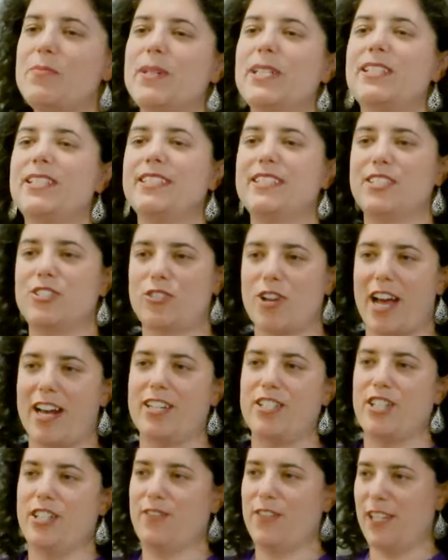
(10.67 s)
build a
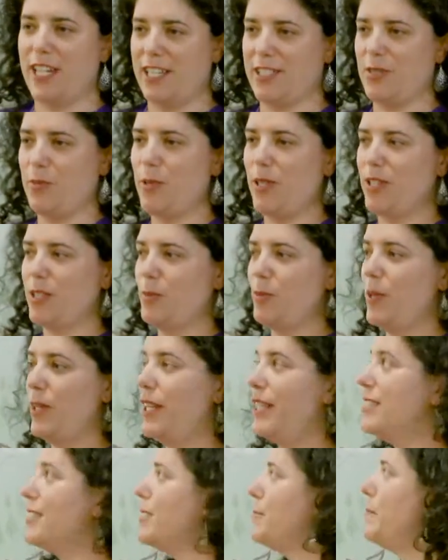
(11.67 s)
strategy for customer
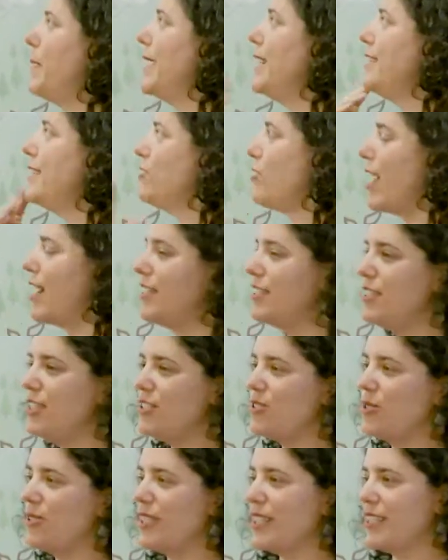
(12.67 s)
experience. But strategy
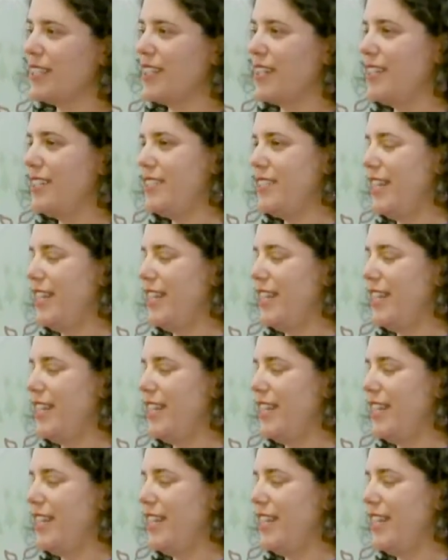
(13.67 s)
is only going to